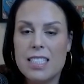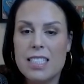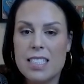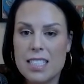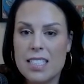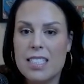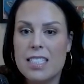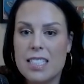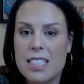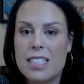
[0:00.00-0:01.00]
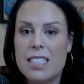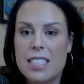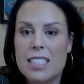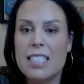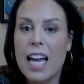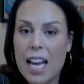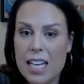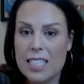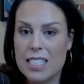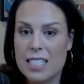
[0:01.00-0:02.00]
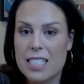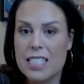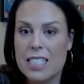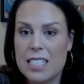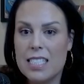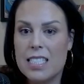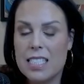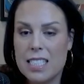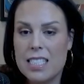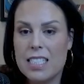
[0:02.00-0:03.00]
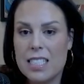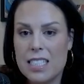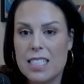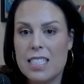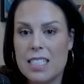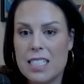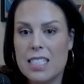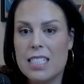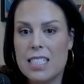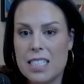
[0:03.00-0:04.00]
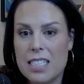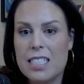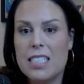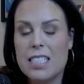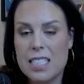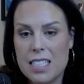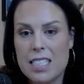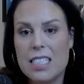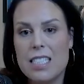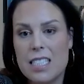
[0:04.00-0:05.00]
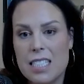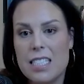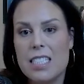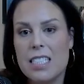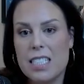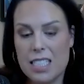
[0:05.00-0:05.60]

(not speaking)